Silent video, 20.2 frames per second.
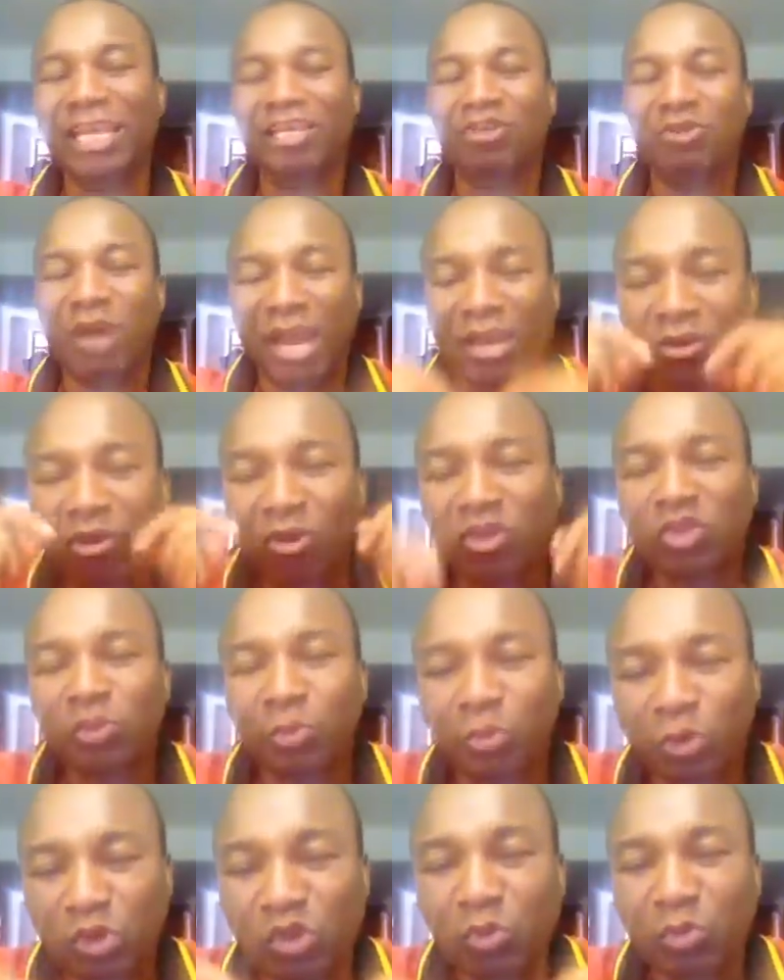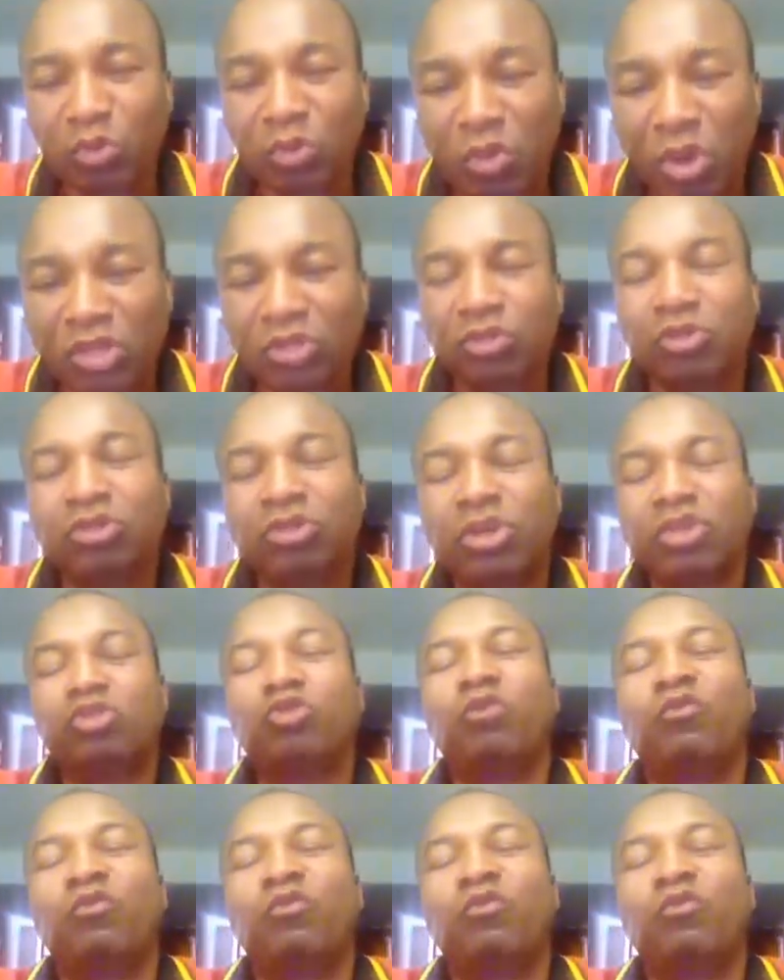You are not supposed to be going to church to